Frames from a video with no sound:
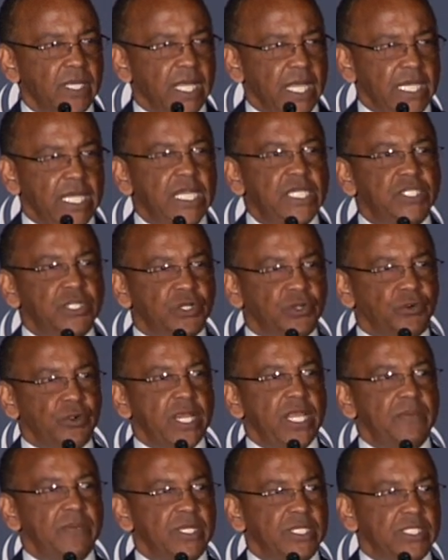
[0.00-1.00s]
And these
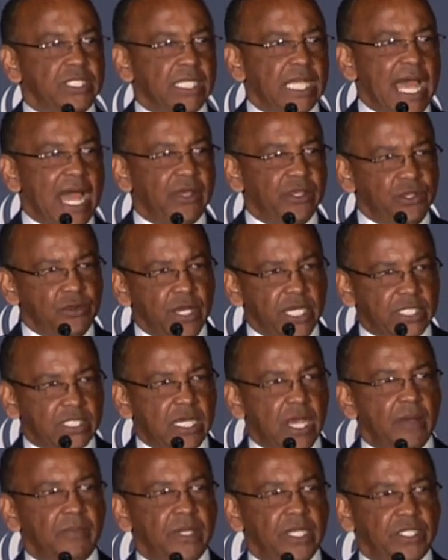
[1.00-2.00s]
agreements allow U.S.
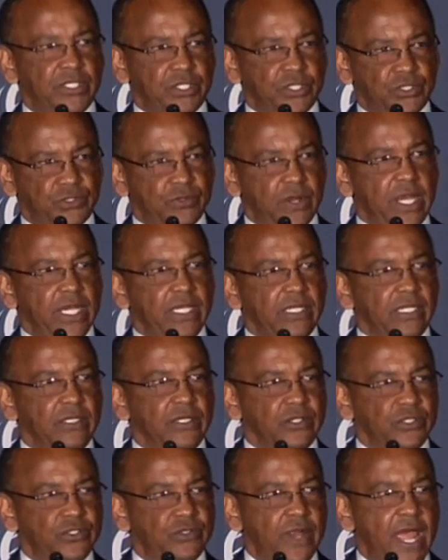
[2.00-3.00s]
companies to strengthen
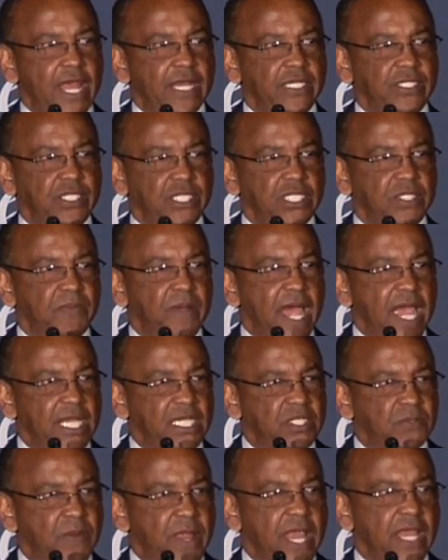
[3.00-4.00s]
their strategies by
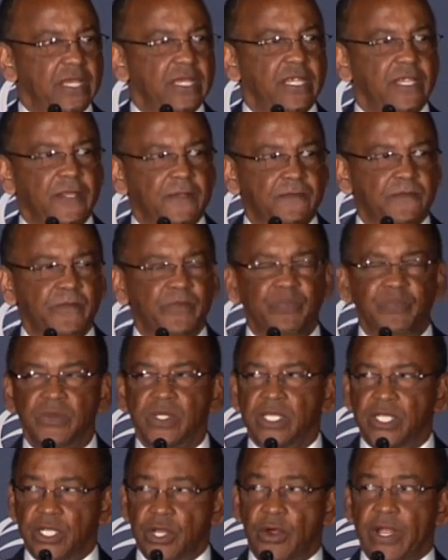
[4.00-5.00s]
expanding,
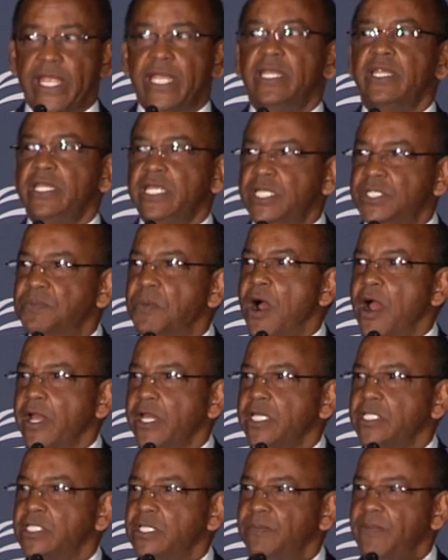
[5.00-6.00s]
you know, into these
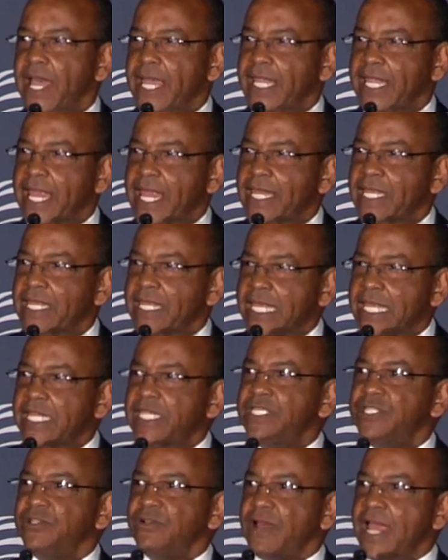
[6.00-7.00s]
markets and by gaining
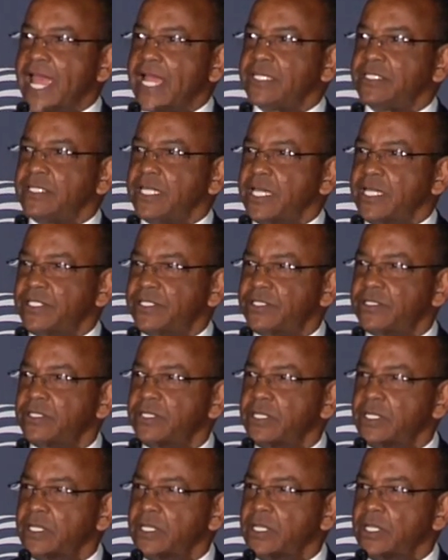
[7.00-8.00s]
easier access
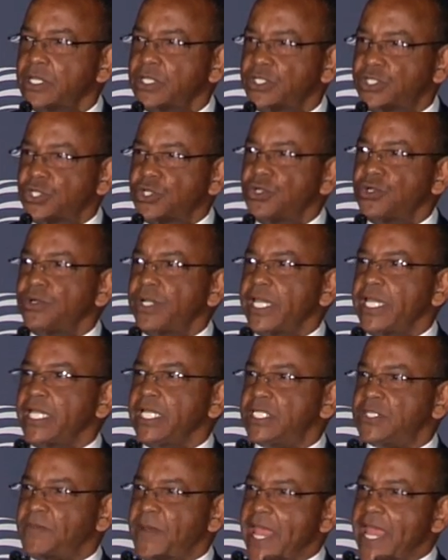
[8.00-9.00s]
to an
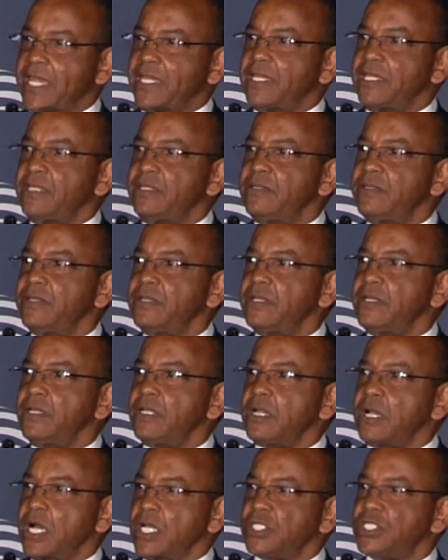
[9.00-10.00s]
expanded
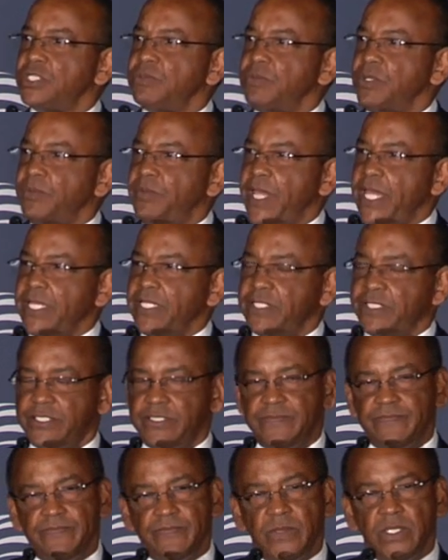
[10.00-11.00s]
customer base.